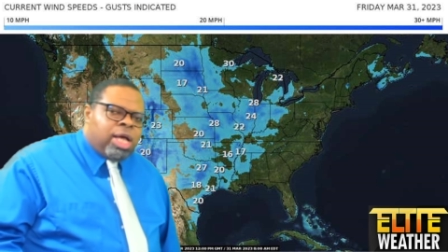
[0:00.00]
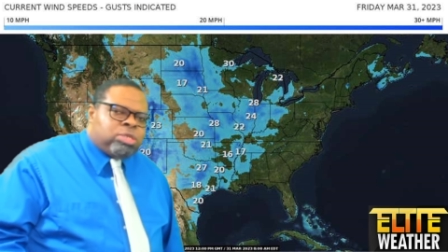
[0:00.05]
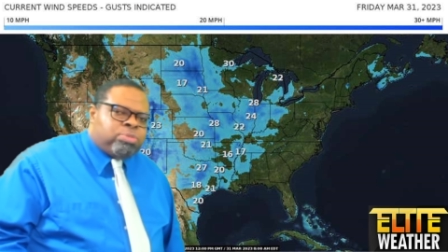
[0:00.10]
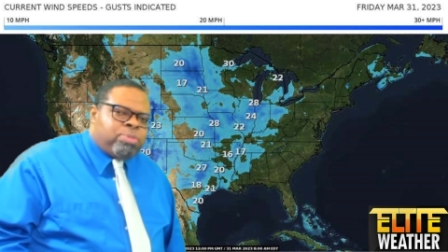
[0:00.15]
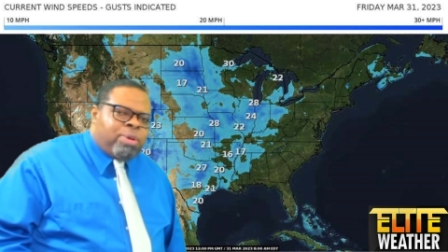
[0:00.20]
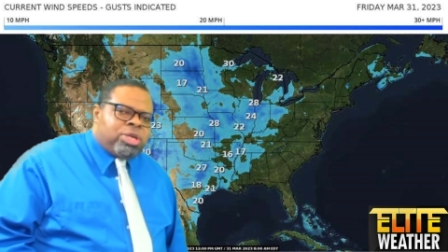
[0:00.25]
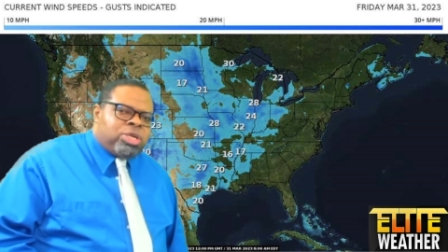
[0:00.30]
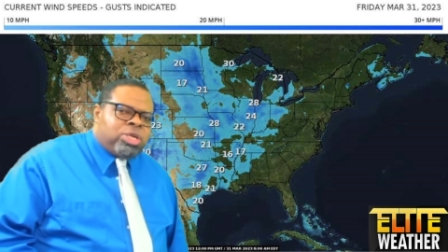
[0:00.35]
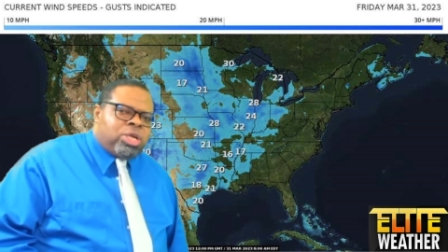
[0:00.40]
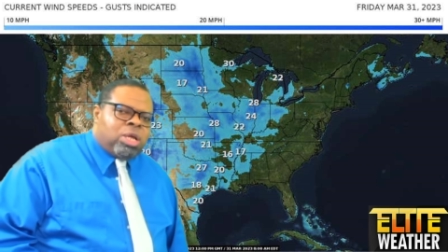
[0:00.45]

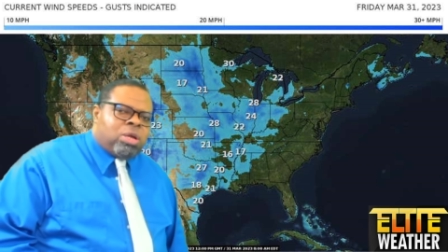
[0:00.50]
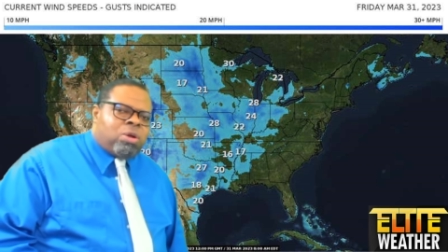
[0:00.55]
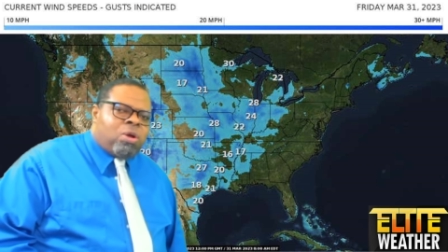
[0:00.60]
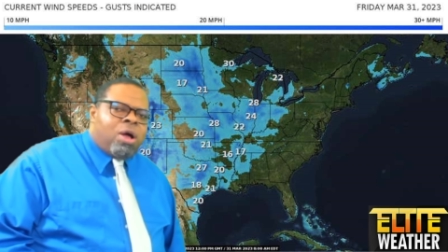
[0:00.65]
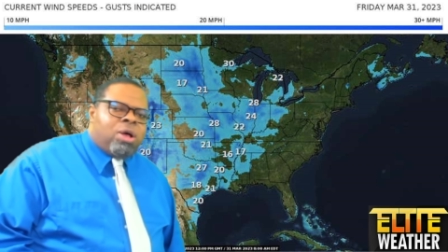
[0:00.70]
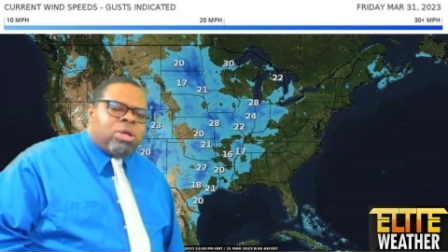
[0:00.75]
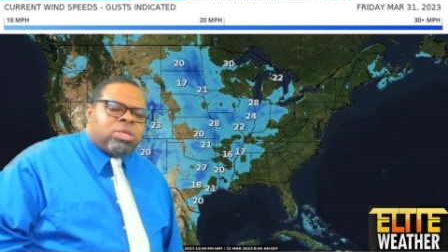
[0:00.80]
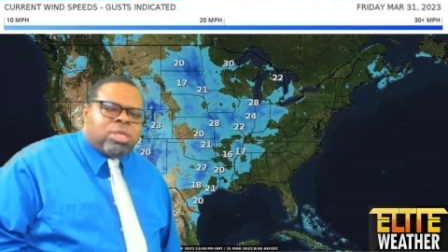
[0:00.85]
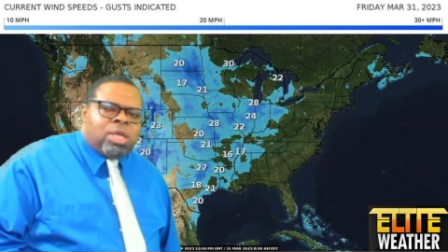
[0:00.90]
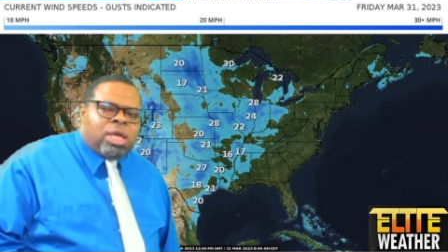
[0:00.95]
especially
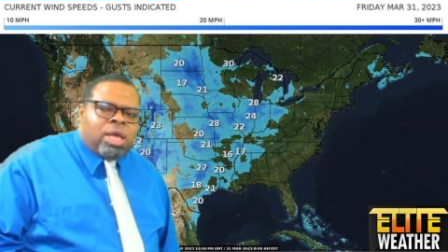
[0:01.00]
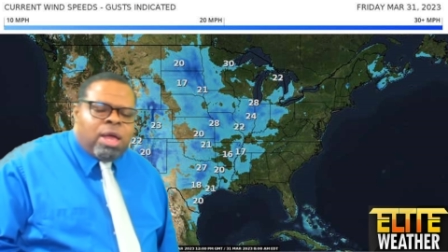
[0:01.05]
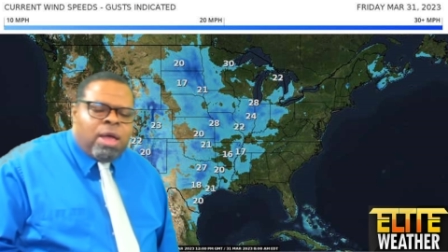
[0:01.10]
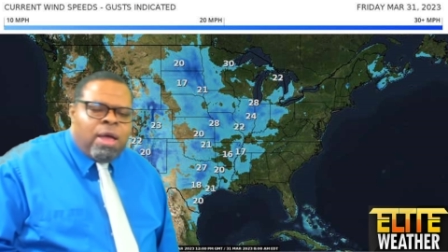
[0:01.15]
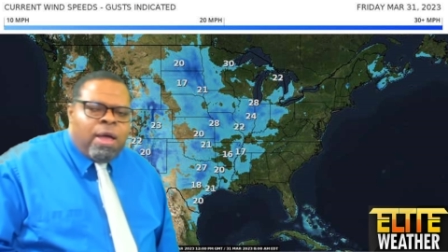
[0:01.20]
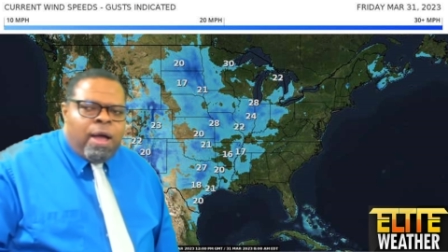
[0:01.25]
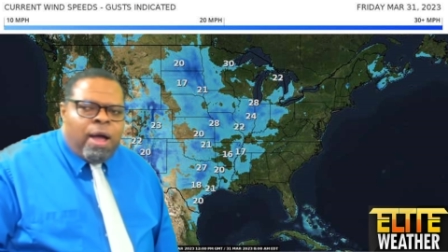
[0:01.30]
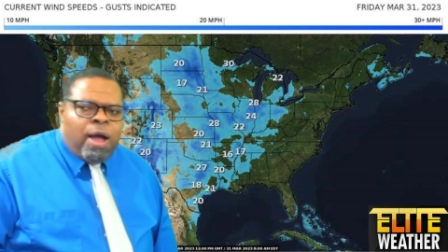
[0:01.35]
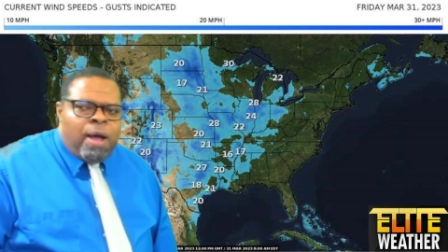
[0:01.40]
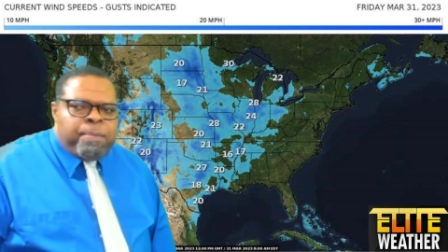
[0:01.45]
across the
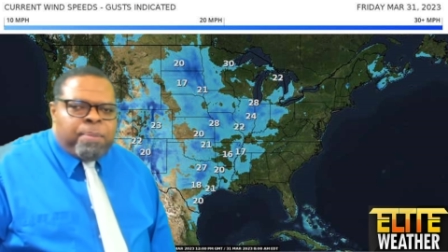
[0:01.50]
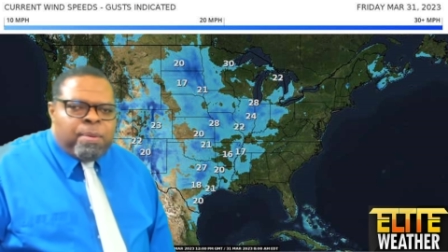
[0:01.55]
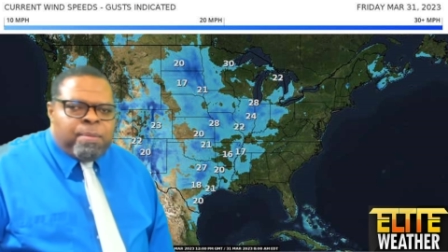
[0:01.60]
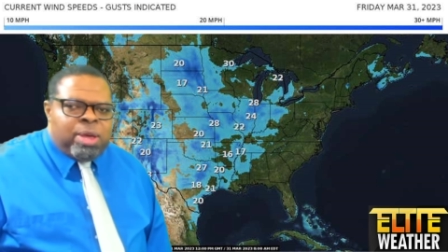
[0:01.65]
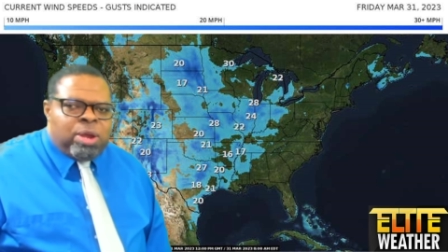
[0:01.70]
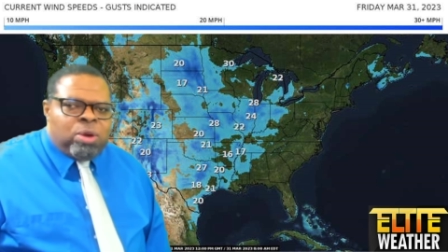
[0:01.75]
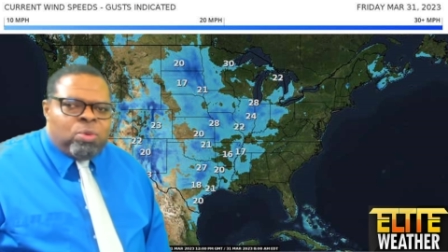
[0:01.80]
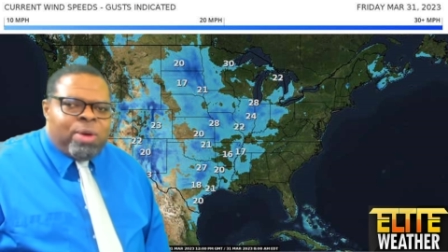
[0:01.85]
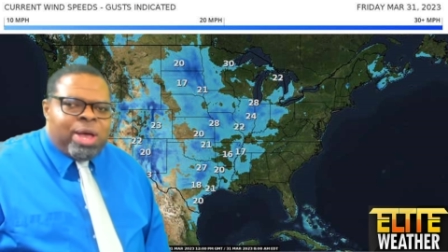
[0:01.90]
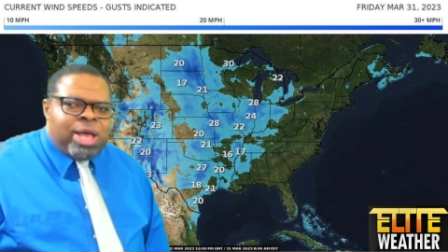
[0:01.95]
upper
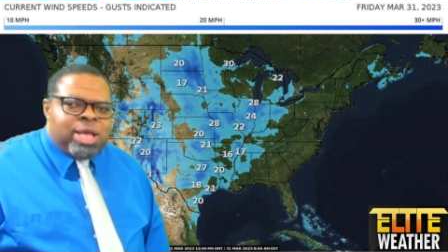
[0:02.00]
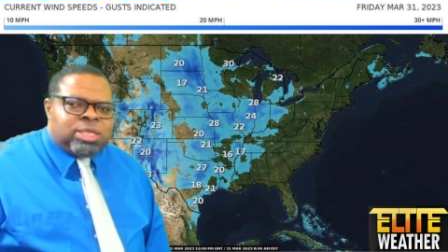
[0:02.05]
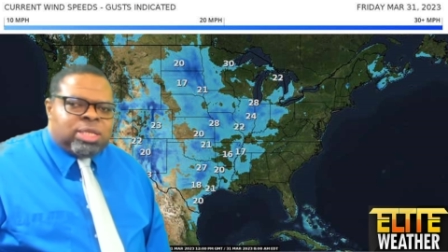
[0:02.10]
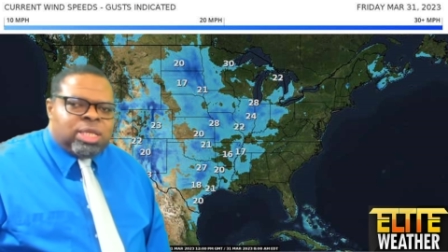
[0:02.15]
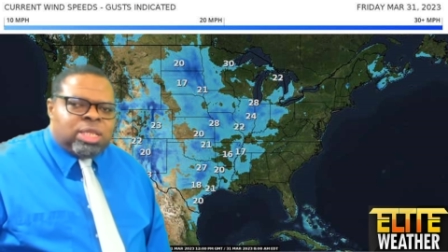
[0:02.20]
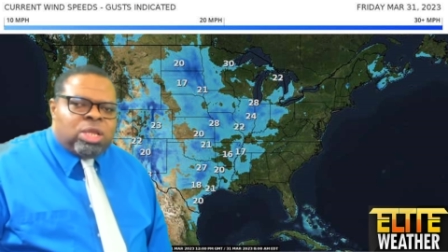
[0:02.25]
Midwest